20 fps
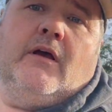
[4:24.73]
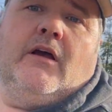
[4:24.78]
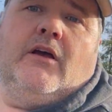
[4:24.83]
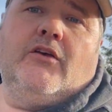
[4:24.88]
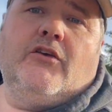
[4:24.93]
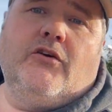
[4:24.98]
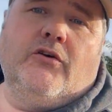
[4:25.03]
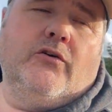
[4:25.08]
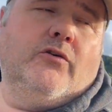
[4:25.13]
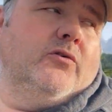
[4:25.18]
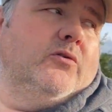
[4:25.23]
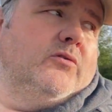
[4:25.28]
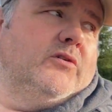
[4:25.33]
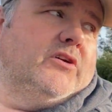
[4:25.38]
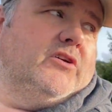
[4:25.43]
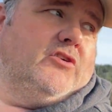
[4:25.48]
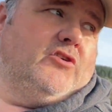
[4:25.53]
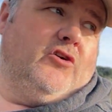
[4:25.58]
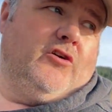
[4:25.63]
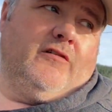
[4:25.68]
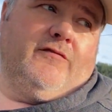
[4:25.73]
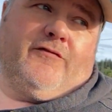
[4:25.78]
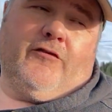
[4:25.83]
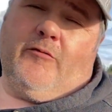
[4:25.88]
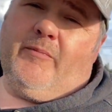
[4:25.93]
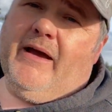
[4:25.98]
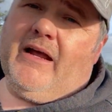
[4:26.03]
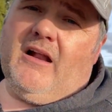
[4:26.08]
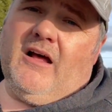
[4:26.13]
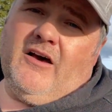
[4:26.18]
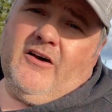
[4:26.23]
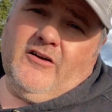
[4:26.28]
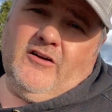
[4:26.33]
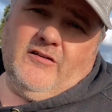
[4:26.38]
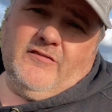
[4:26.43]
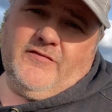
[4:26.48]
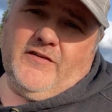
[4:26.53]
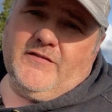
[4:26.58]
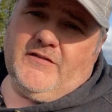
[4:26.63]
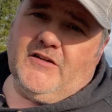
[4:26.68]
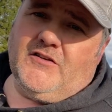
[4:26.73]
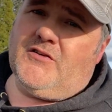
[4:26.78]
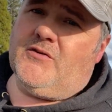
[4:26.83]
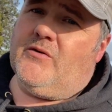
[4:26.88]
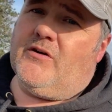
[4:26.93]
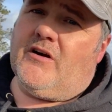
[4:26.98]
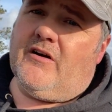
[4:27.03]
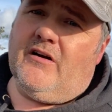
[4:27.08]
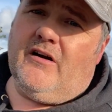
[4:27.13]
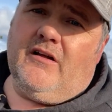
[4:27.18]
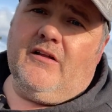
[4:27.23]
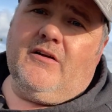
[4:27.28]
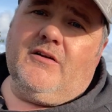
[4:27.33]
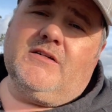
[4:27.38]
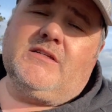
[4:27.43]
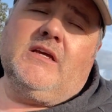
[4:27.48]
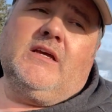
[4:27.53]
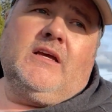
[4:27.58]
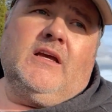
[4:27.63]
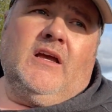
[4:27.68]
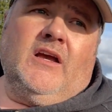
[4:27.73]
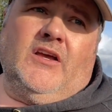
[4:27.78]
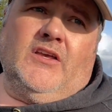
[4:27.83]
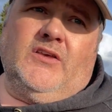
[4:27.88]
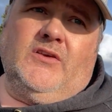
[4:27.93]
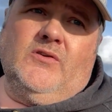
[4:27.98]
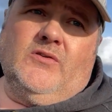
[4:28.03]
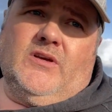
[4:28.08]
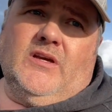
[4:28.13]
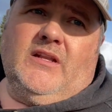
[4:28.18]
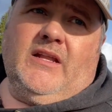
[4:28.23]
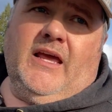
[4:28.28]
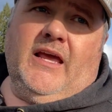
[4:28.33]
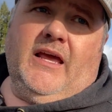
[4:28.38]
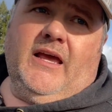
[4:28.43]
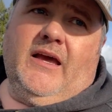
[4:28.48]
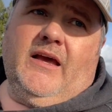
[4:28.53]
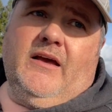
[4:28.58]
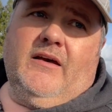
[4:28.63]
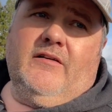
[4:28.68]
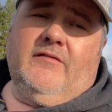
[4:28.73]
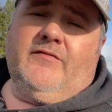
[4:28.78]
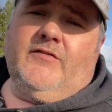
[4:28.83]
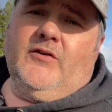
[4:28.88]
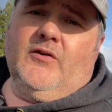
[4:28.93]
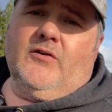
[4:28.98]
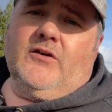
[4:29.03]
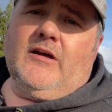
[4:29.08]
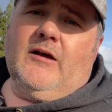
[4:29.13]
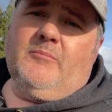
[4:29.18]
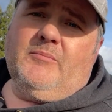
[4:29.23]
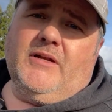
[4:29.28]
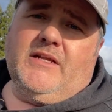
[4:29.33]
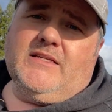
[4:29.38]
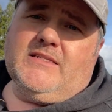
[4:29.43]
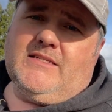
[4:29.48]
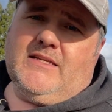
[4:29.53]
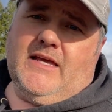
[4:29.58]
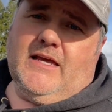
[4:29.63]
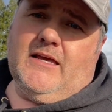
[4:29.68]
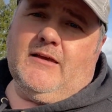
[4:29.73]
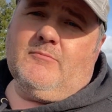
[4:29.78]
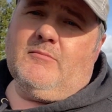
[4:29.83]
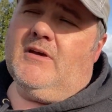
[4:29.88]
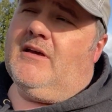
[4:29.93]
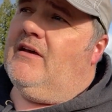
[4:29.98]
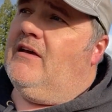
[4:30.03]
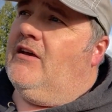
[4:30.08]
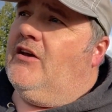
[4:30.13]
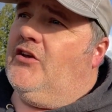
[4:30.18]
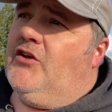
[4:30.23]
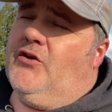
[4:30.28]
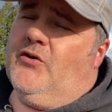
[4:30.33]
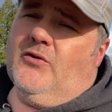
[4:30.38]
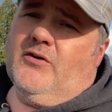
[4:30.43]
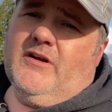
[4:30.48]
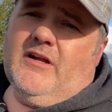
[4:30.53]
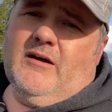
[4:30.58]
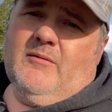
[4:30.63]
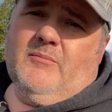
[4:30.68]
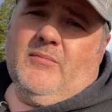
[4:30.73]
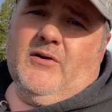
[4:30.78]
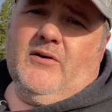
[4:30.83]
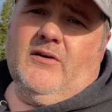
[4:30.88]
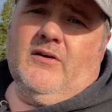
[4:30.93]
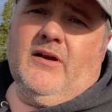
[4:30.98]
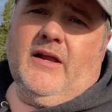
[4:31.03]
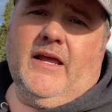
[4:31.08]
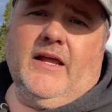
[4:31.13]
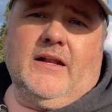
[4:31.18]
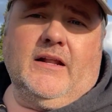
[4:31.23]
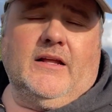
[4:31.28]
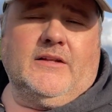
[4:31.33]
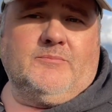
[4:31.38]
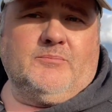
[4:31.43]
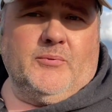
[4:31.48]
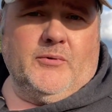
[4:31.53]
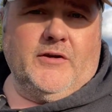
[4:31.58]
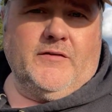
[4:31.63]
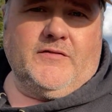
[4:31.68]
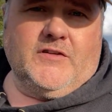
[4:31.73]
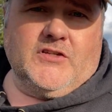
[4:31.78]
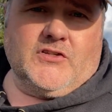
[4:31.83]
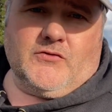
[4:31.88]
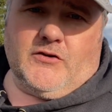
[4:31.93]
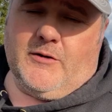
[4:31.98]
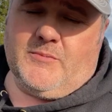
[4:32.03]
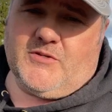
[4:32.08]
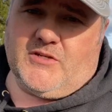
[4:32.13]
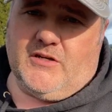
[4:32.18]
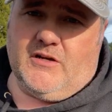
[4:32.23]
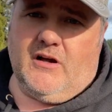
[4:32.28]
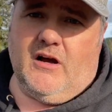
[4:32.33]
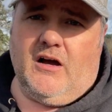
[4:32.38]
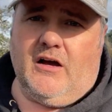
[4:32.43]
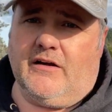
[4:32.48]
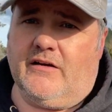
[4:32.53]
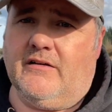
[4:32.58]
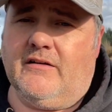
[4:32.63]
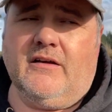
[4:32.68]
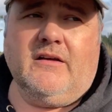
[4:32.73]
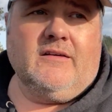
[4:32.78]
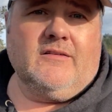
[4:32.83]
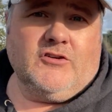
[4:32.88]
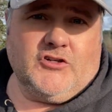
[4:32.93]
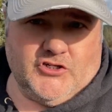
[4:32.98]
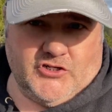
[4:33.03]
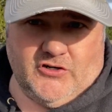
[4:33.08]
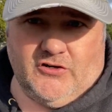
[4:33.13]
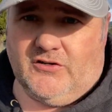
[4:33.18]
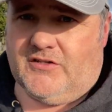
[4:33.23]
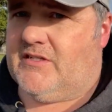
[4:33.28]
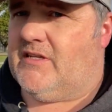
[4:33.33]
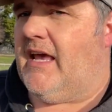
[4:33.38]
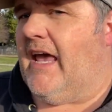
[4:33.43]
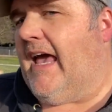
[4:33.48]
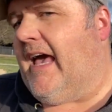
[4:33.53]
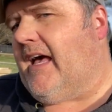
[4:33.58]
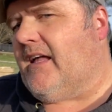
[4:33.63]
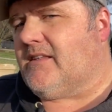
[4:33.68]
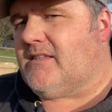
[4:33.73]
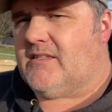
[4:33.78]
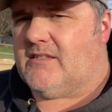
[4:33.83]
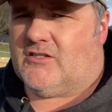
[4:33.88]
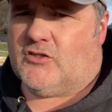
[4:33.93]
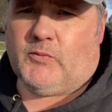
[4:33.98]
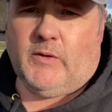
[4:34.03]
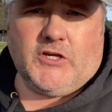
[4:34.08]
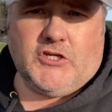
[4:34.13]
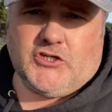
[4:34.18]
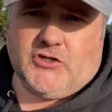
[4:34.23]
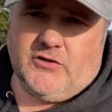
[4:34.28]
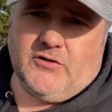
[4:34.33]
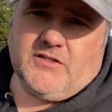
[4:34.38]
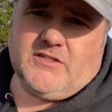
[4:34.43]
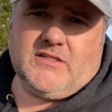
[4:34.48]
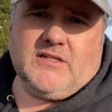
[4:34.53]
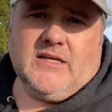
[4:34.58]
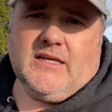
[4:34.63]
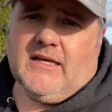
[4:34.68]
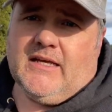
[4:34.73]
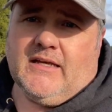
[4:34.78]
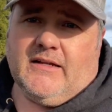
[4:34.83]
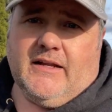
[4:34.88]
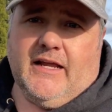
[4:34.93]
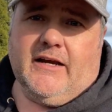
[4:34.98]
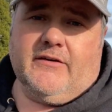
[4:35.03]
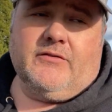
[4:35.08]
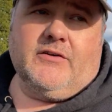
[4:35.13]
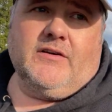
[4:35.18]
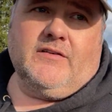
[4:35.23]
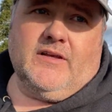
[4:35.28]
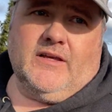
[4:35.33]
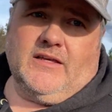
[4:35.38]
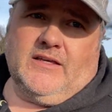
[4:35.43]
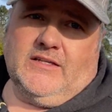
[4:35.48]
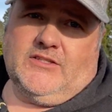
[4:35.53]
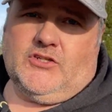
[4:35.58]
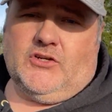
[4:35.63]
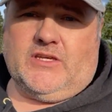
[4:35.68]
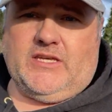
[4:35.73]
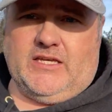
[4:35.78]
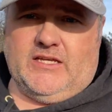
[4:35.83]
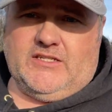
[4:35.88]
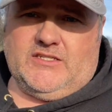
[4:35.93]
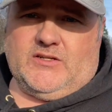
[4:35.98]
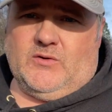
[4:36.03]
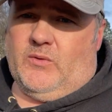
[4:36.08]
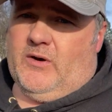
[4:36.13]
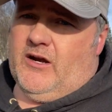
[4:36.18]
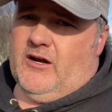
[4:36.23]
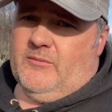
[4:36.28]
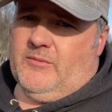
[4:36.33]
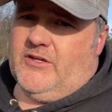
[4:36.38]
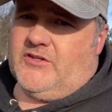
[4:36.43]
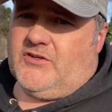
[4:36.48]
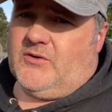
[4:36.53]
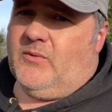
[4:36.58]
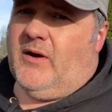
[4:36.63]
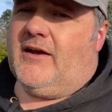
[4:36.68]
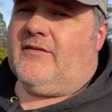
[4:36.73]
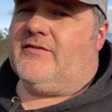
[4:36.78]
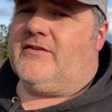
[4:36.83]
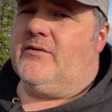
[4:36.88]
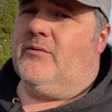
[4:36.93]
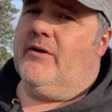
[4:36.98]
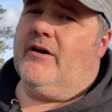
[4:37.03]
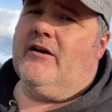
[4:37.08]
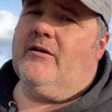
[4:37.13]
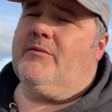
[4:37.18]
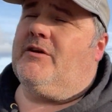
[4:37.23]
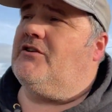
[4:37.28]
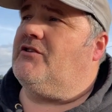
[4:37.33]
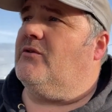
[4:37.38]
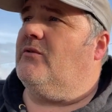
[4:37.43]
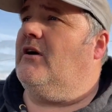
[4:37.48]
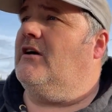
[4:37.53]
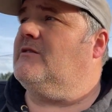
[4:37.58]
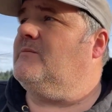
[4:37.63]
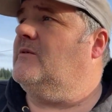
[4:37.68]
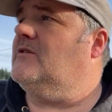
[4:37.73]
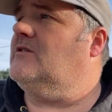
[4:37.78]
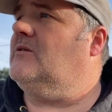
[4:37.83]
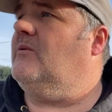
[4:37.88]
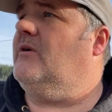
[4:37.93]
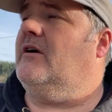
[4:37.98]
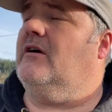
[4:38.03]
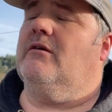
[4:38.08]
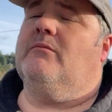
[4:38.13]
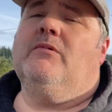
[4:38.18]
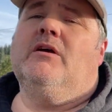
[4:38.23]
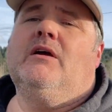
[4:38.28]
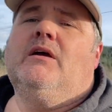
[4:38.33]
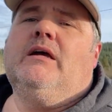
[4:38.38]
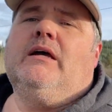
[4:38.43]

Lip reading: You could, for about $150, $200, you can have your company's name, your number, and a brief description on shirts, hats, sweatshirts, everything. Get your kids to wear them, get your wives to wear them, get your husbands to wear them.